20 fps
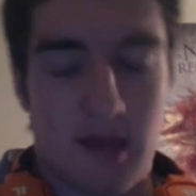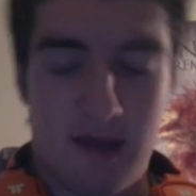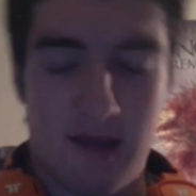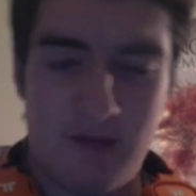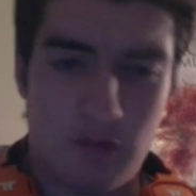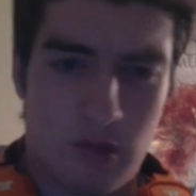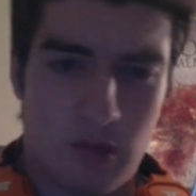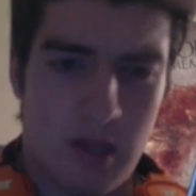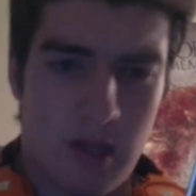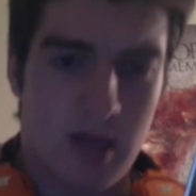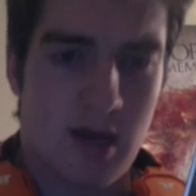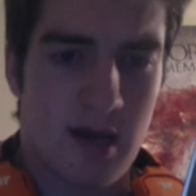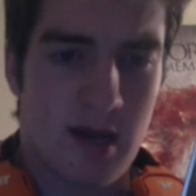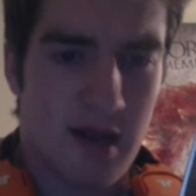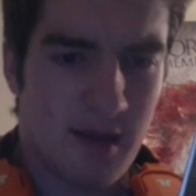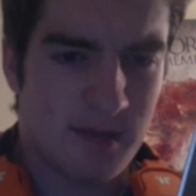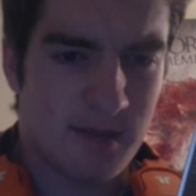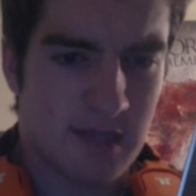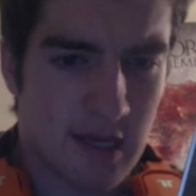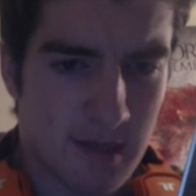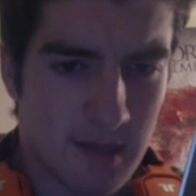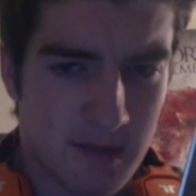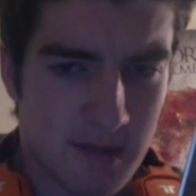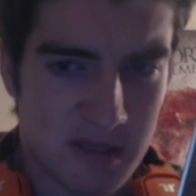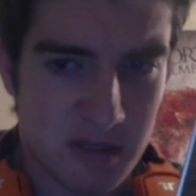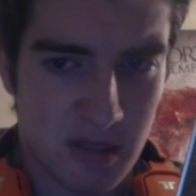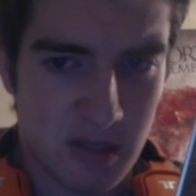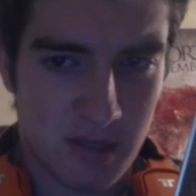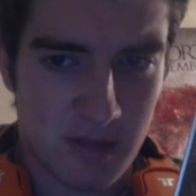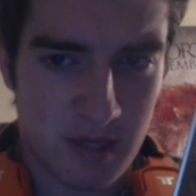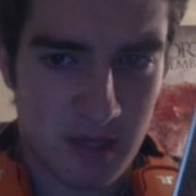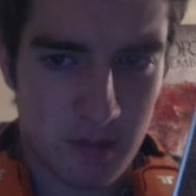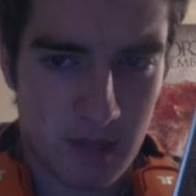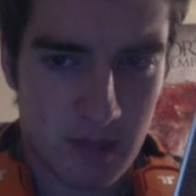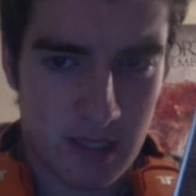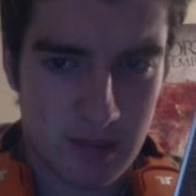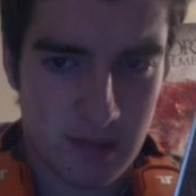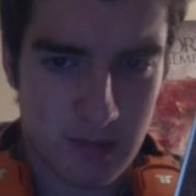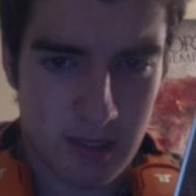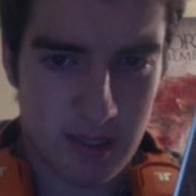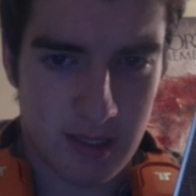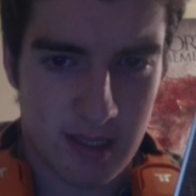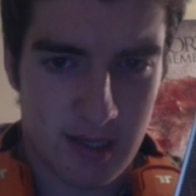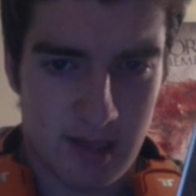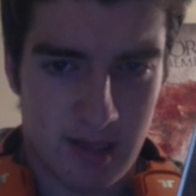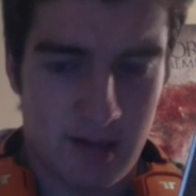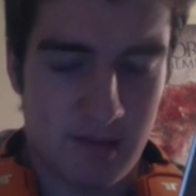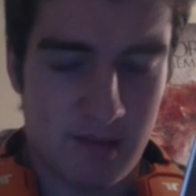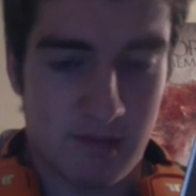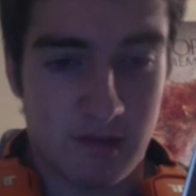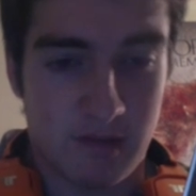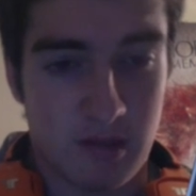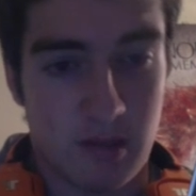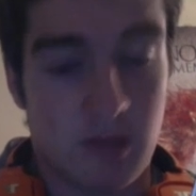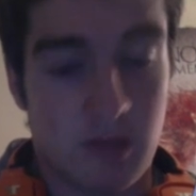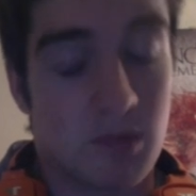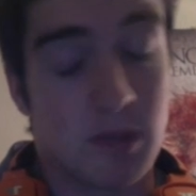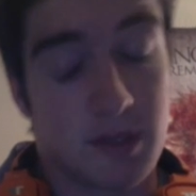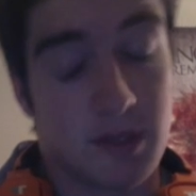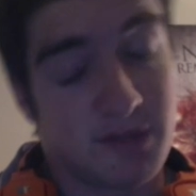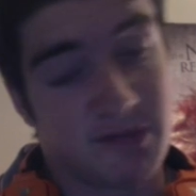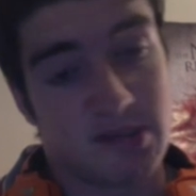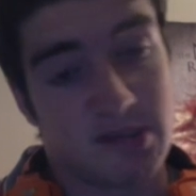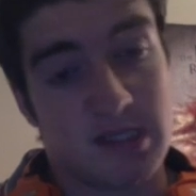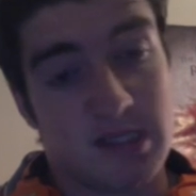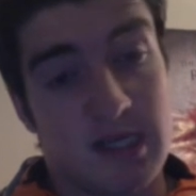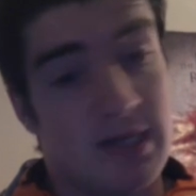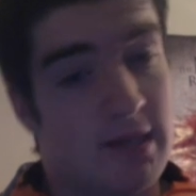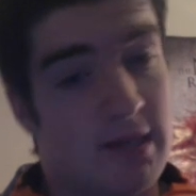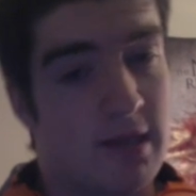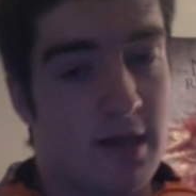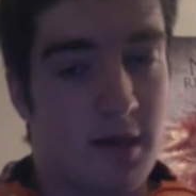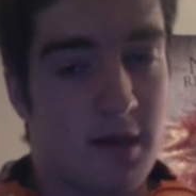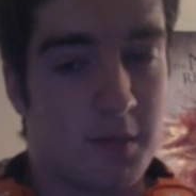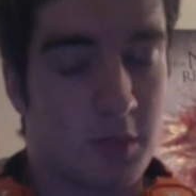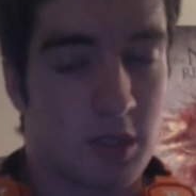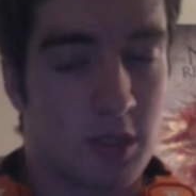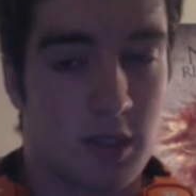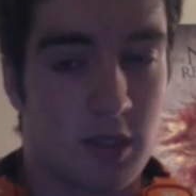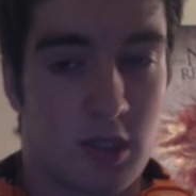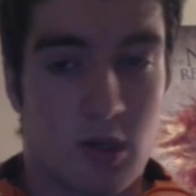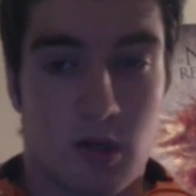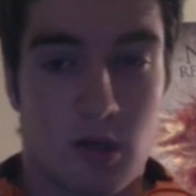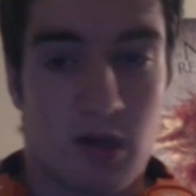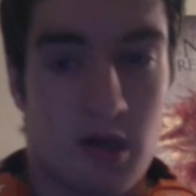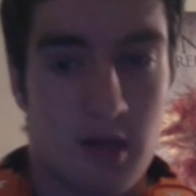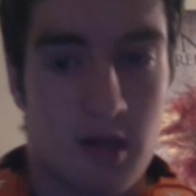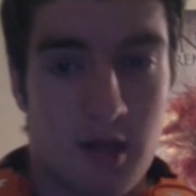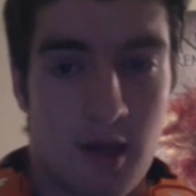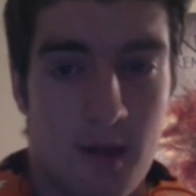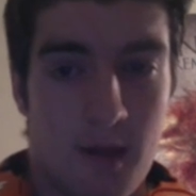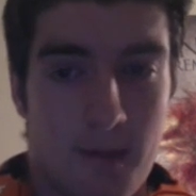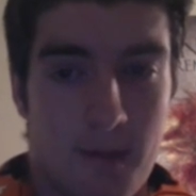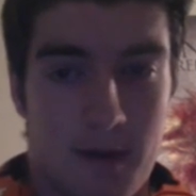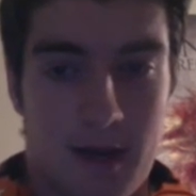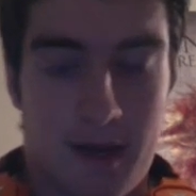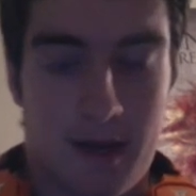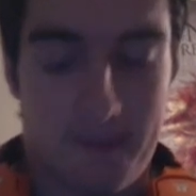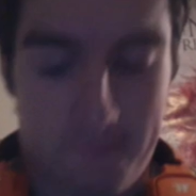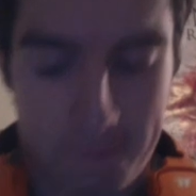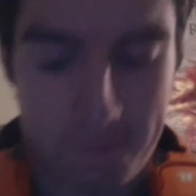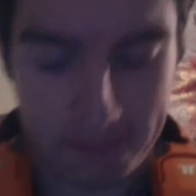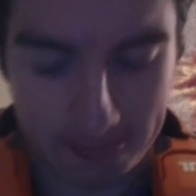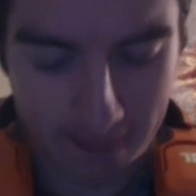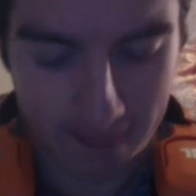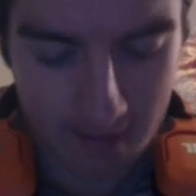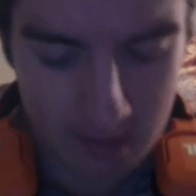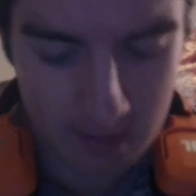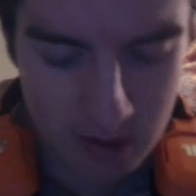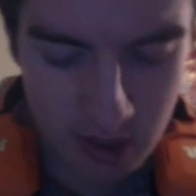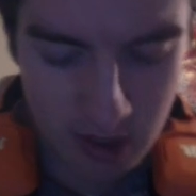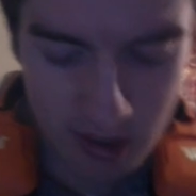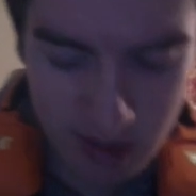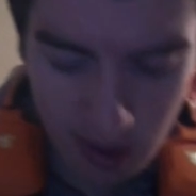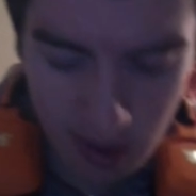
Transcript: Evil Thing got eighty percent on Metacritic, by the way, as well. Uh, if you you would have seen the number in the corner, but um, Sunset